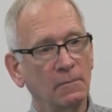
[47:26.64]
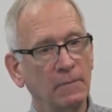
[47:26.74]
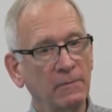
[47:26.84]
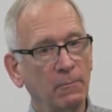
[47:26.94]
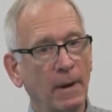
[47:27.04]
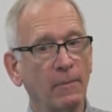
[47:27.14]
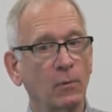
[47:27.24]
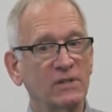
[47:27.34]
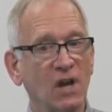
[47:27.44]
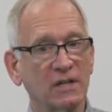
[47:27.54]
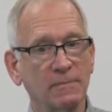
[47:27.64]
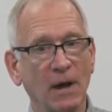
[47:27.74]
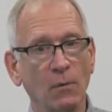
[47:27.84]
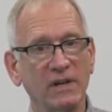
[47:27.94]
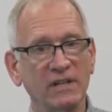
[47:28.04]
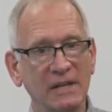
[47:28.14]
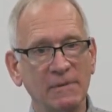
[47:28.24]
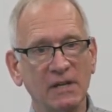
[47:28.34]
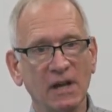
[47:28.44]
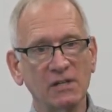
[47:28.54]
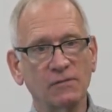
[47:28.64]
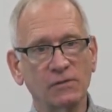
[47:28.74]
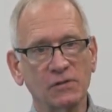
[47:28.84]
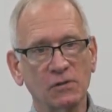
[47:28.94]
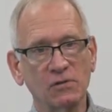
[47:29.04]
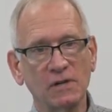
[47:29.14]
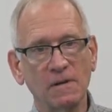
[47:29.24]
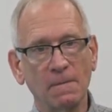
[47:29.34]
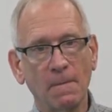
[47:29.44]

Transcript: Remember we talked about what anemia does for surgery?